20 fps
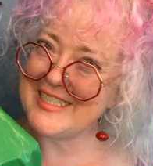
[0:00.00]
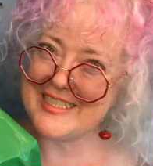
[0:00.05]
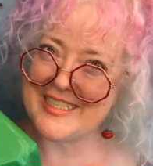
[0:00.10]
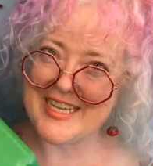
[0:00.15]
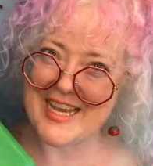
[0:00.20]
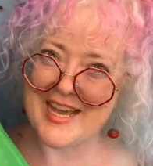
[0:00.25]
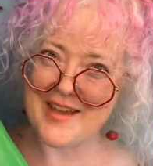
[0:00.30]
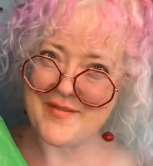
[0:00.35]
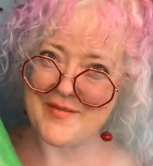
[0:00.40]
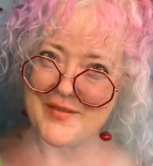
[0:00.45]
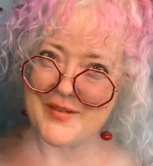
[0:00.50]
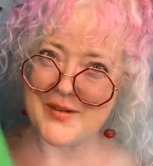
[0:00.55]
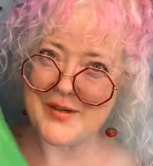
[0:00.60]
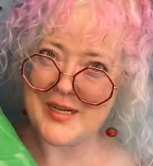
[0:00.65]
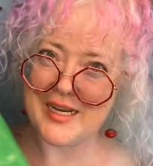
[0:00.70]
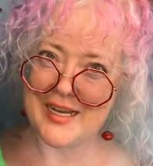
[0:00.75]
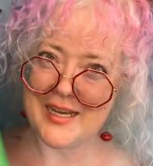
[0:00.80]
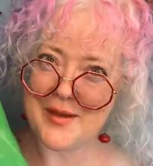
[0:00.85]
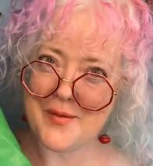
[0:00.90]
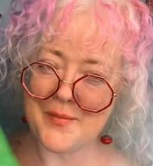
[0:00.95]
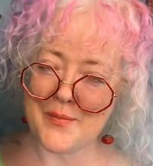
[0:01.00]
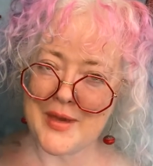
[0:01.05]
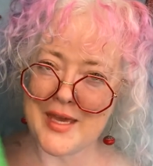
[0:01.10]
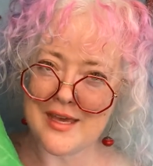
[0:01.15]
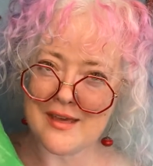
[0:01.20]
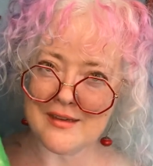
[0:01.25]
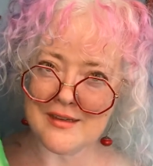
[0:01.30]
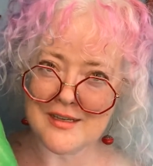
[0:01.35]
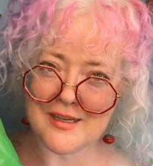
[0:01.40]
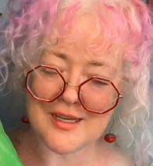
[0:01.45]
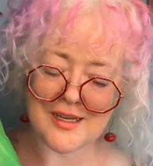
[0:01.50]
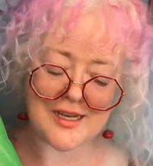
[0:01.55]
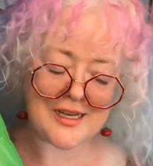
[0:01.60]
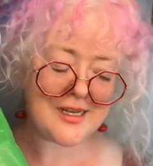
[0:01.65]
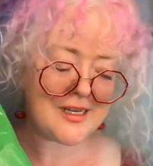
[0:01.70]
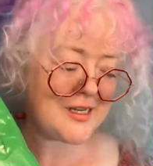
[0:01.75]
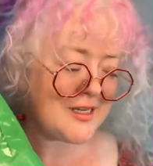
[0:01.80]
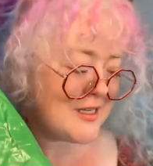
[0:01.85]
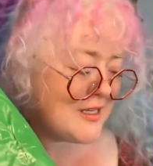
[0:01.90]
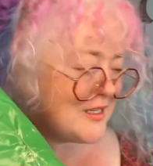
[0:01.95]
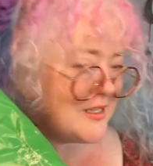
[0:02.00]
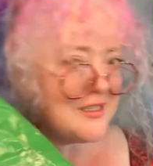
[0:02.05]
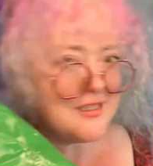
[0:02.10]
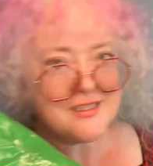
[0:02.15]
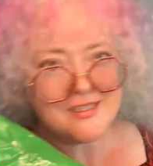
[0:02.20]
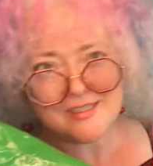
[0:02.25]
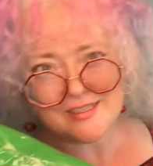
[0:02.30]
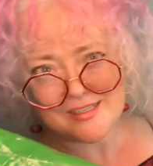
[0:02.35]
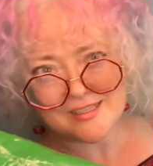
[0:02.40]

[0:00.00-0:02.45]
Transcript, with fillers: Time for a mail call.